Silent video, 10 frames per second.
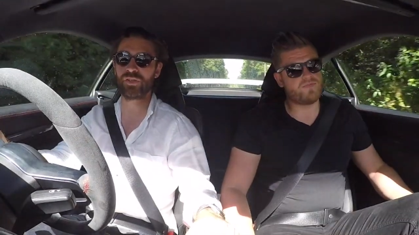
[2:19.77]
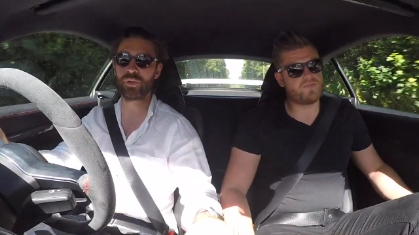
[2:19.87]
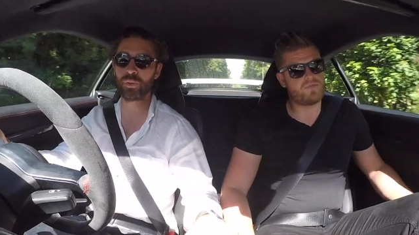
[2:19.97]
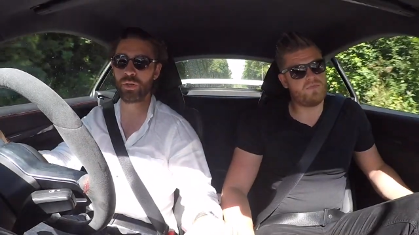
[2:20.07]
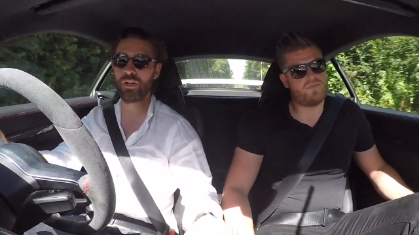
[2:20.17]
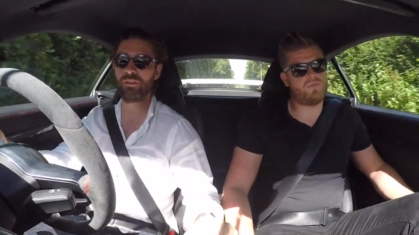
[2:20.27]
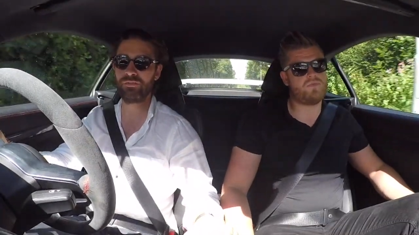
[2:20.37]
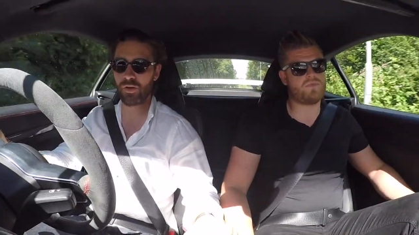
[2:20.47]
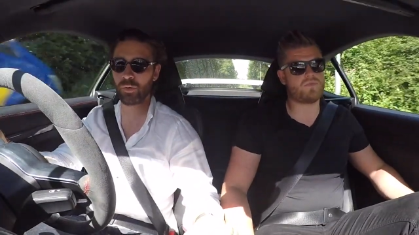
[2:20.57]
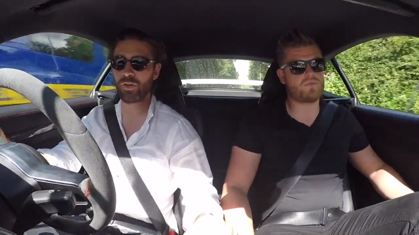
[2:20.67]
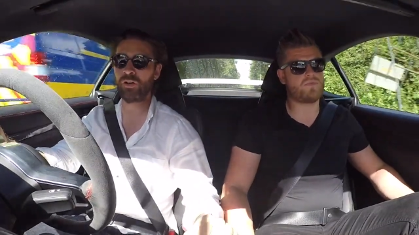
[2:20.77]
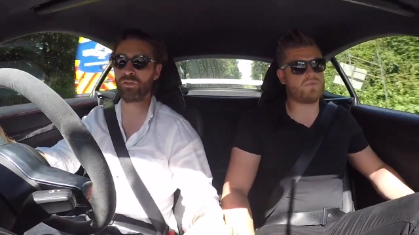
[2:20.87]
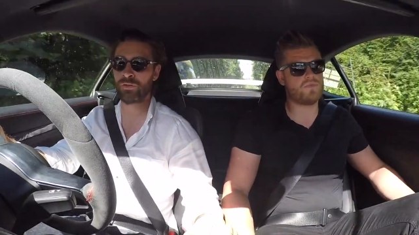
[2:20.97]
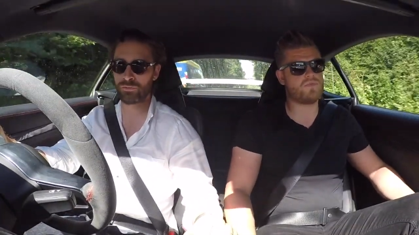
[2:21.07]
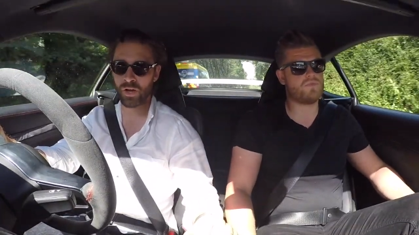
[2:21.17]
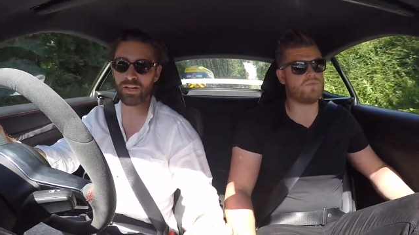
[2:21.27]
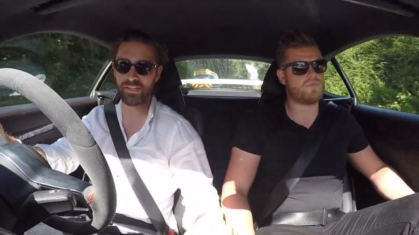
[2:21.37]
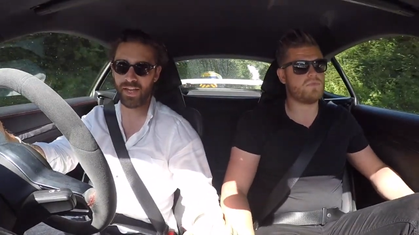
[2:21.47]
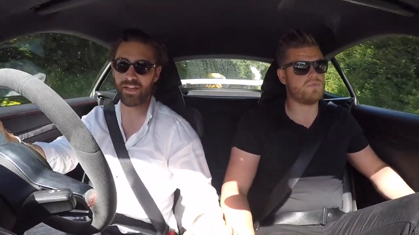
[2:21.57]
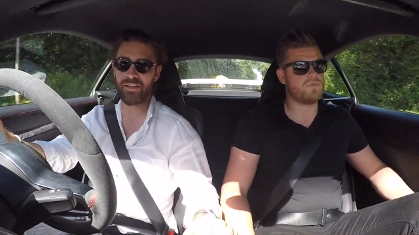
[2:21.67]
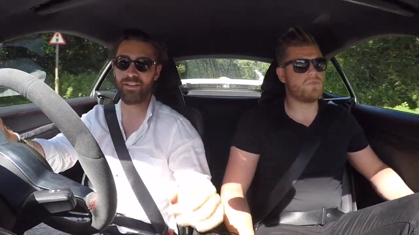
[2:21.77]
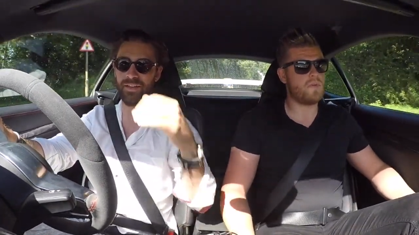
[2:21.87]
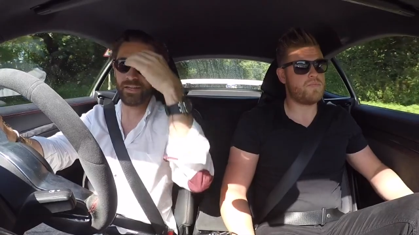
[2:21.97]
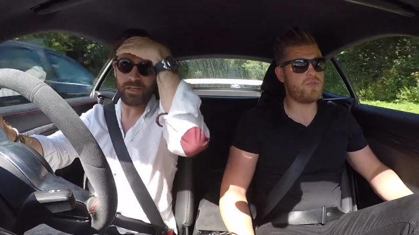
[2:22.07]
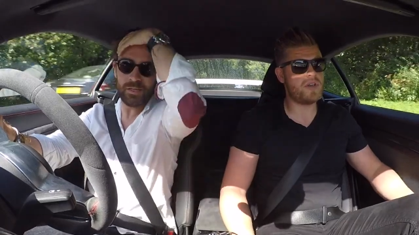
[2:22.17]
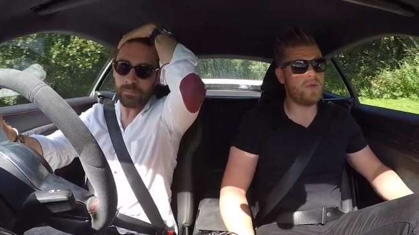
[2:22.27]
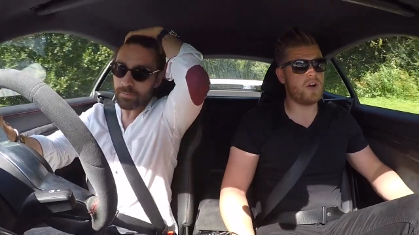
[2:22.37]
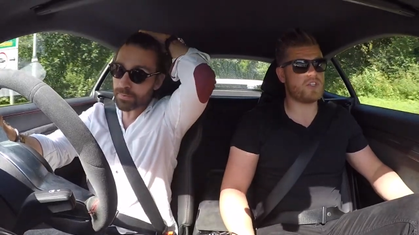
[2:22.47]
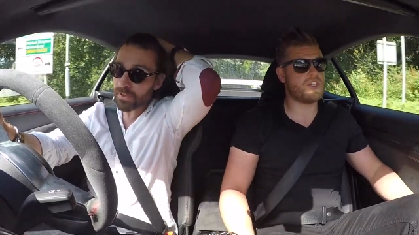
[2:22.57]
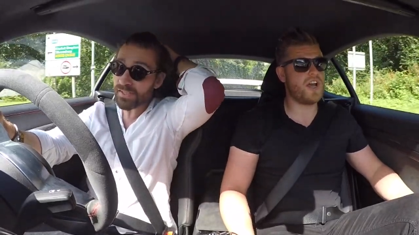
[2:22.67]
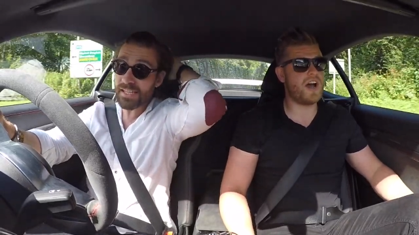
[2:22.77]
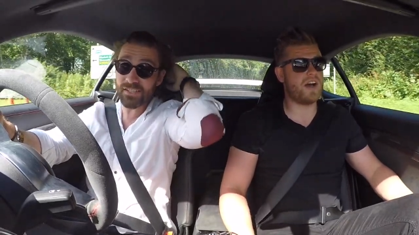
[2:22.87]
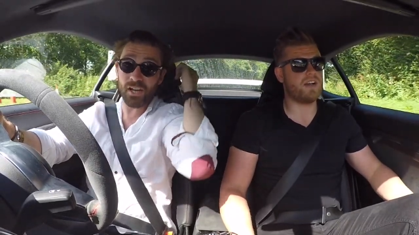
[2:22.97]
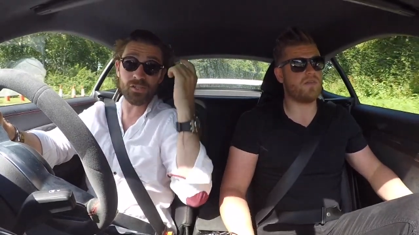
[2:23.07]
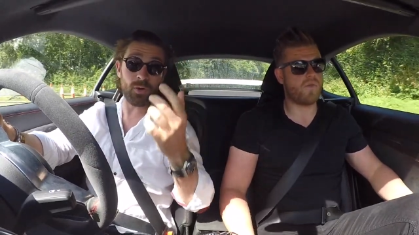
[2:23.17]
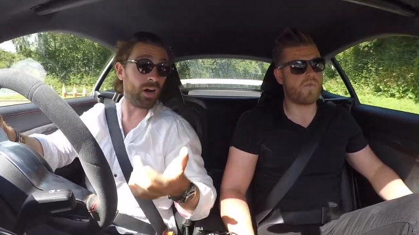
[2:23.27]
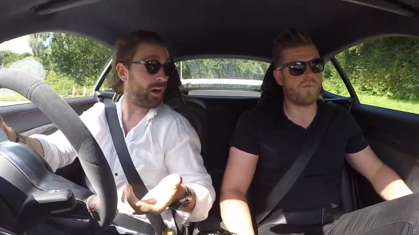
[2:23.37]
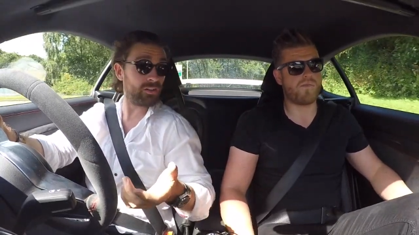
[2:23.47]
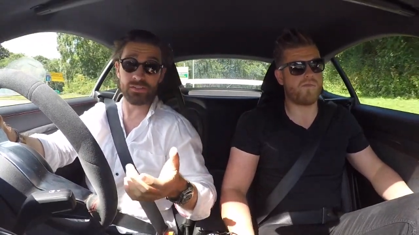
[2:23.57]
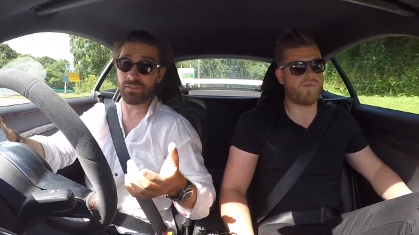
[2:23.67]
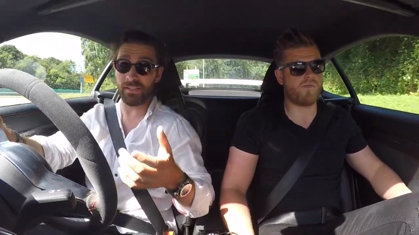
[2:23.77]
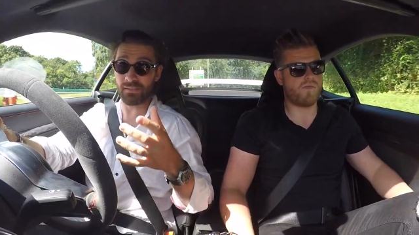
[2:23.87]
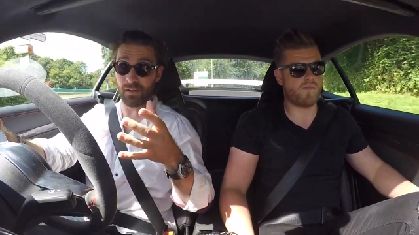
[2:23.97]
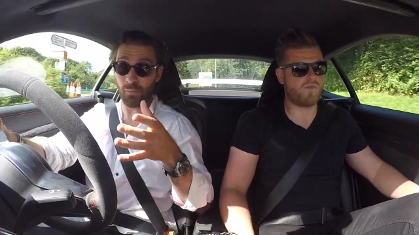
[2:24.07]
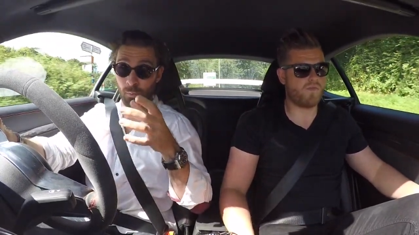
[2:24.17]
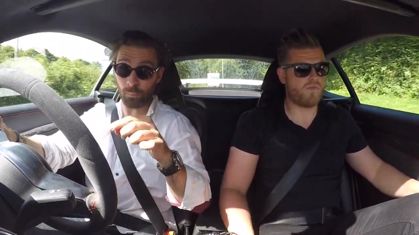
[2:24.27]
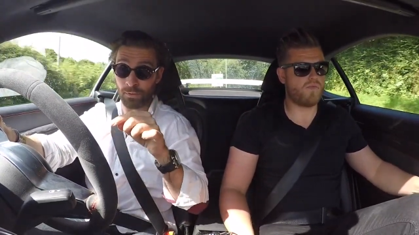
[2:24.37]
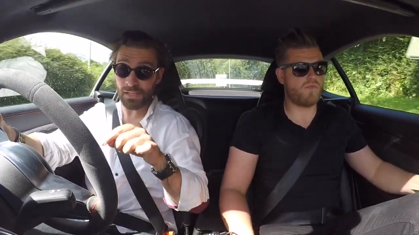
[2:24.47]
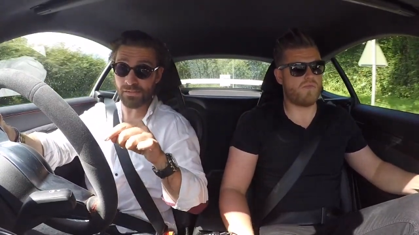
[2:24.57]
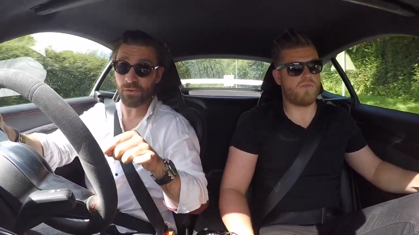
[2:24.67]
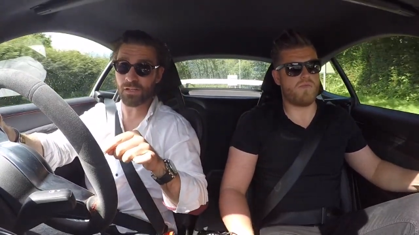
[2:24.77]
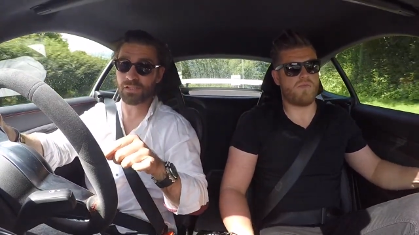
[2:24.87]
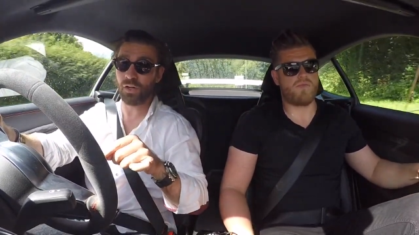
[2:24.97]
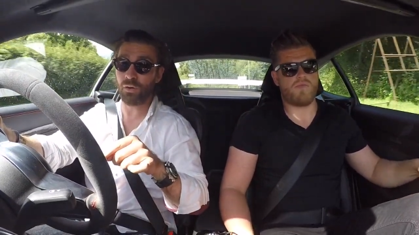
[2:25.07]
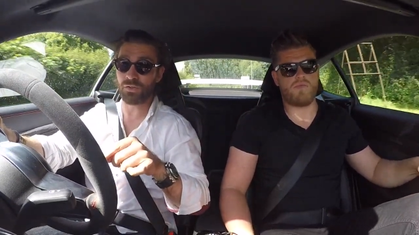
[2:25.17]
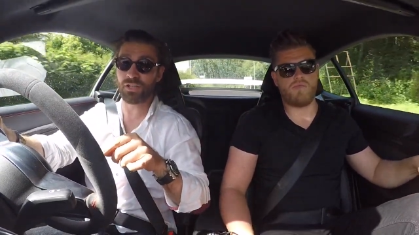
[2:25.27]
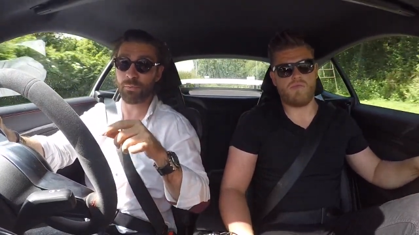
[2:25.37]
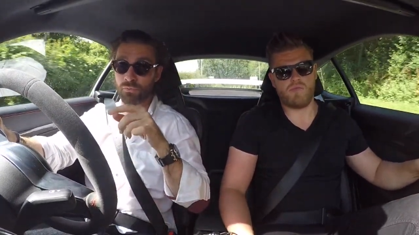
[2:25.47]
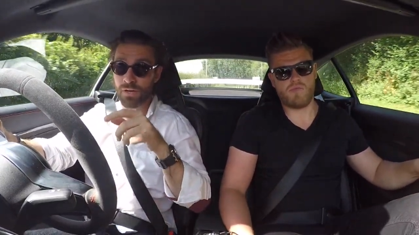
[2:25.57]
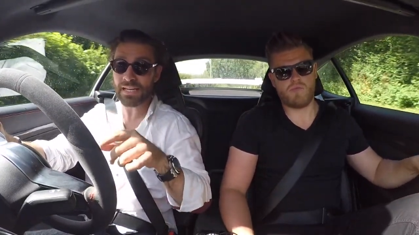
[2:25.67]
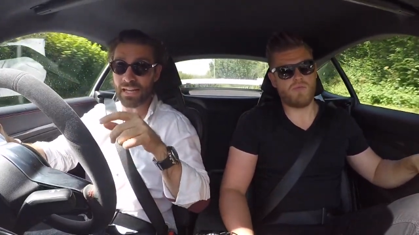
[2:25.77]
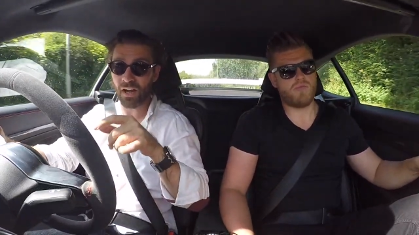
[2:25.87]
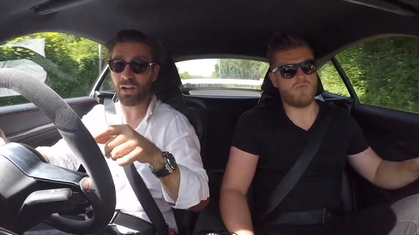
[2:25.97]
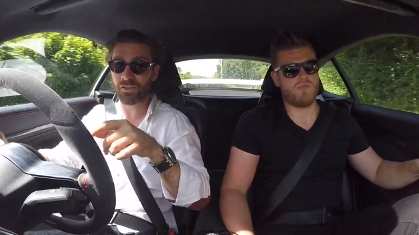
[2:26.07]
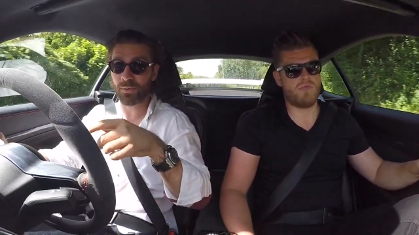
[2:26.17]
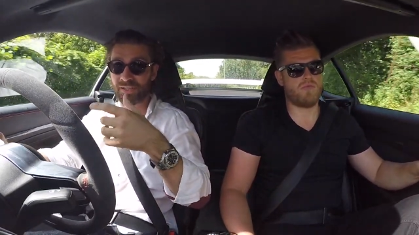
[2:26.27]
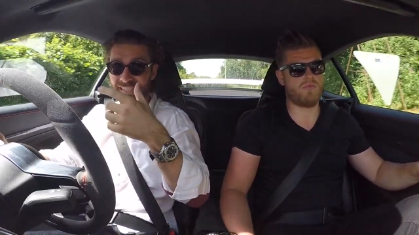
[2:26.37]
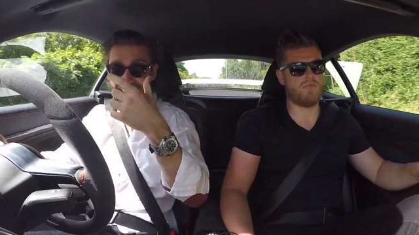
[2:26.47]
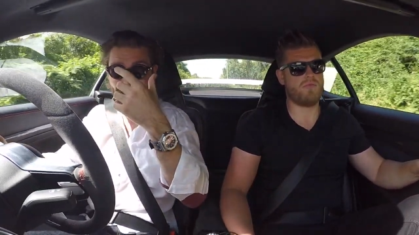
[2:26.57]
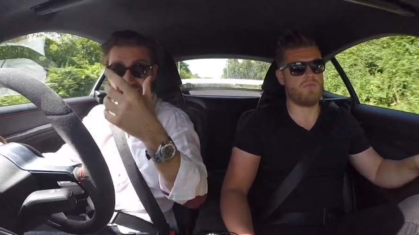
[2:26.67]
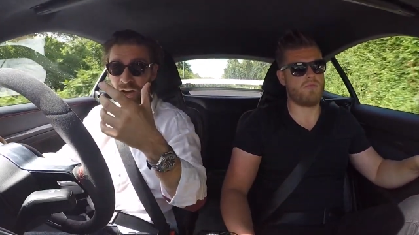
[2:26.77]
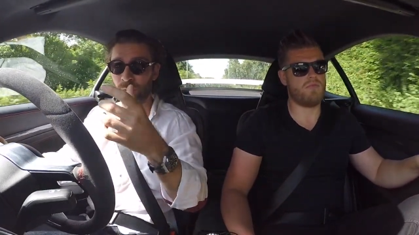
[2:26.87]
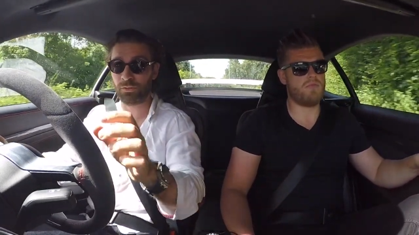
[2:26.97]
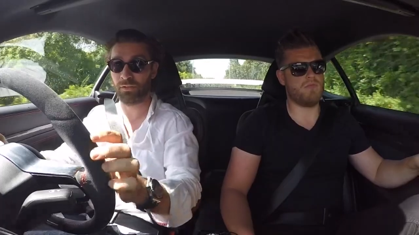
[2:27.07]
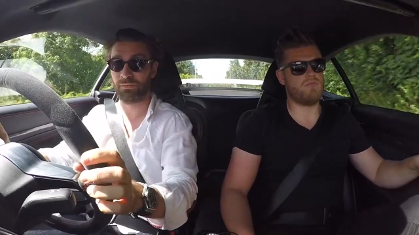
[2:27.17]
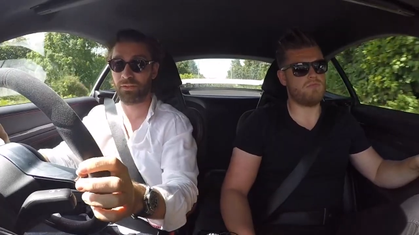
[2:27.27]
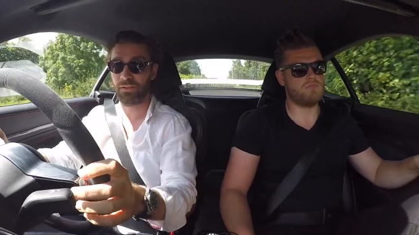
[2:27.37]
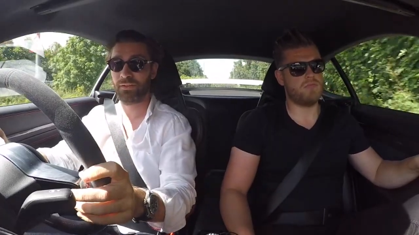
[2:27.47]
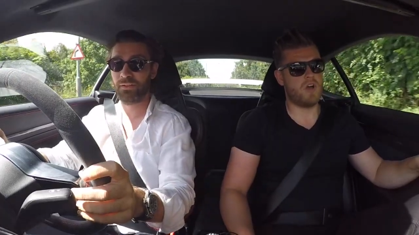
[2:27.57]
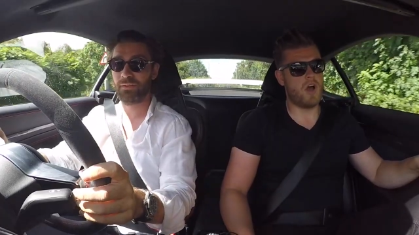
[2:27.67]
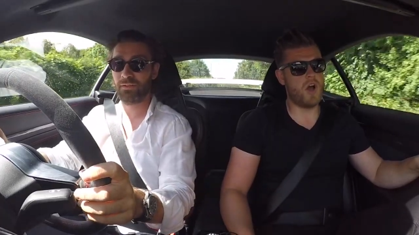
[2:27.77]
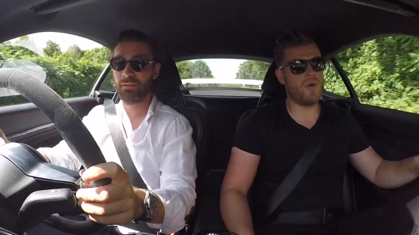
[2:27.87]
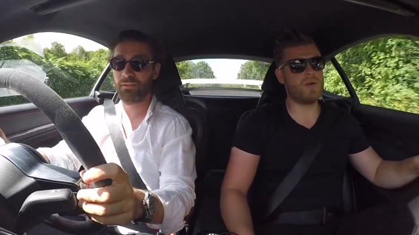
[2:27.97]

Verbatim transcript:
Speaker 1: to phone on the right day. Pretty much, yeah. These cars were hard. Like when these first launched, they were really hard to actually get hold of. Oh,